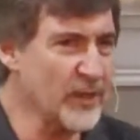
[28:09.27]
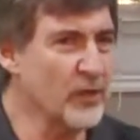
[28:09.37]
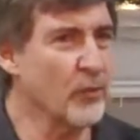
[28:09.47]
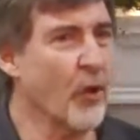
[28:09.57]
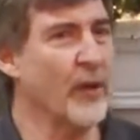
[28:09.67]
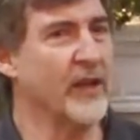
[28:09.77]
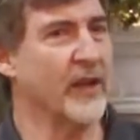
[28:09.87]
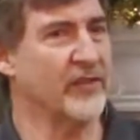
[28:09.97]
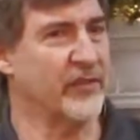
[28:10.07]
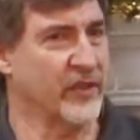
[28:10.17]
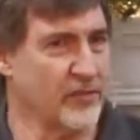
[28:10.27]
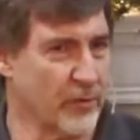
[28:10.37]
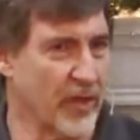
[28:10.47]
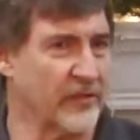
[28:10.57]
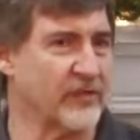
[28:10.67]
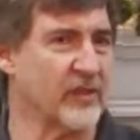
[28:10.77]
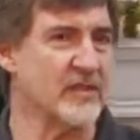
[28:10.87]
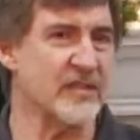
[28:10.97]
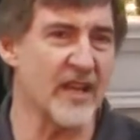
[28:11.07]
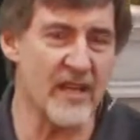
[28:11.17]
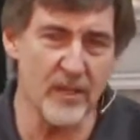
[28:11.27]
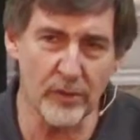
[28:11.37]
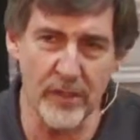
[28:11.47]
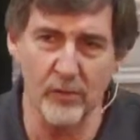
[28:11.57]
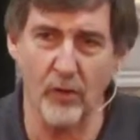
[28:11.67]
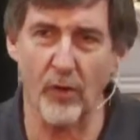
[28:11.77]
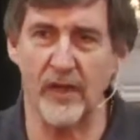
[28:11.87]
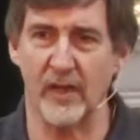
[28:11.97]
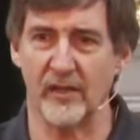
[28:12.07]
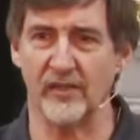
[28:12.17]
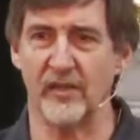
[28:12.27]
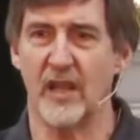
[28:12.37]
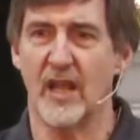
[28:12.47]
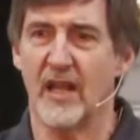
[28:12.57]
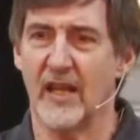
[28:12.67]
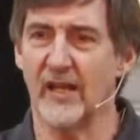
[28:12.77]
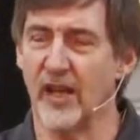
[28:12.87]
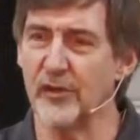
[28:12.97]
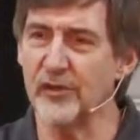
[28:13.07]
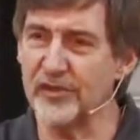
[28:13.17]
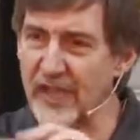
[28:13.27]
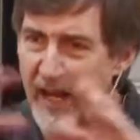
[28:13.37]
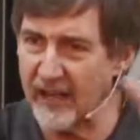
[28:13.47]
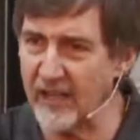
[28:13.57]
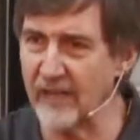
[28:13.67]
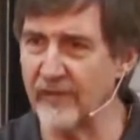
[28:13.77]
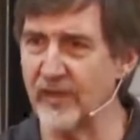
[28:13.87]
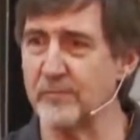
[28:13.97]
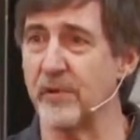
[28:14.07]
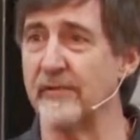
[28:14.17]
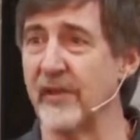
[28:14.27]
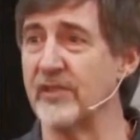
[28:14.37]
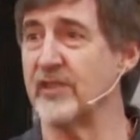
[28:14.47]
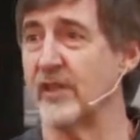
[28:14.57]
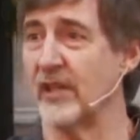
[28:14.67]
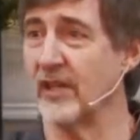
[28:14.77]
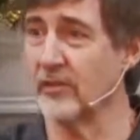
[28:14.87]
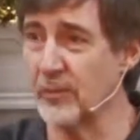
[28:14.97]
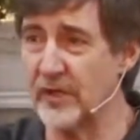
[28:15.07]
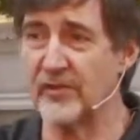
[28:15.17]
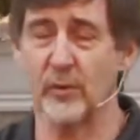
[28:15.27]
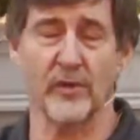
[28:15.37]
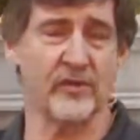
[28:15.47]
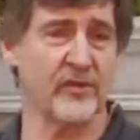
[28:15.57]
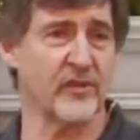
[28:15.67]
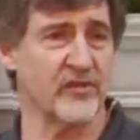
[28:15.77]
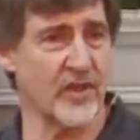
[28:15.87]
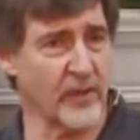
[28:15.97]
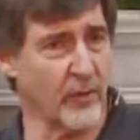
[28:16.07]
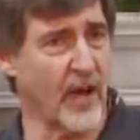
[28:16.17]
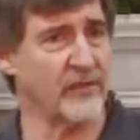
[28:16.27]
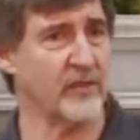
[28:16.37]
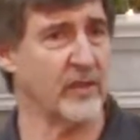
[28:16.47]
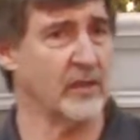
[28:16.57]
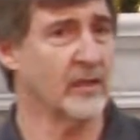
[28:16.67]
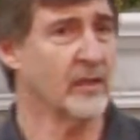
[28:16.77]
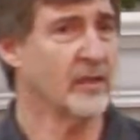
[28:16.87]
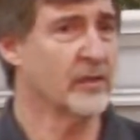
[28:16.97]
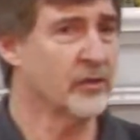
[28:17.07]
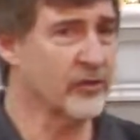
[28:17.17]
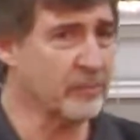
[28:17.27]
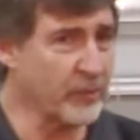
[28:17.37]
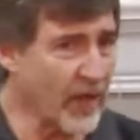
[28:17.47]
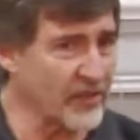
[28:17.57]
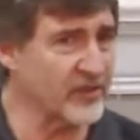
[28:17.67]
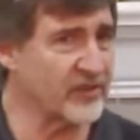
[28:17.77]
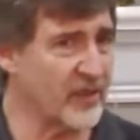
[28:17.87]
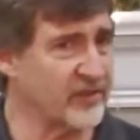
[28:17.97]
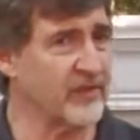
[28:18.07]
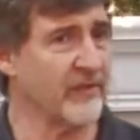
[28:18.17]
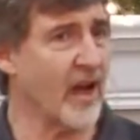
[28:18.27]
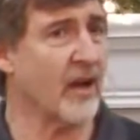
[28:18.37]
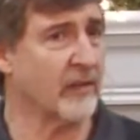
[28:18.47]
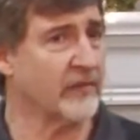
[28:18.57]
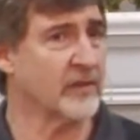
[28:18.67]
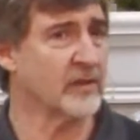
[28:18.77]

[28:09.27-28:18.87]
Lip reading: growing us in trust, continually growing us in an understanding of his provision and his resources and his generosity. There's a process that's involved.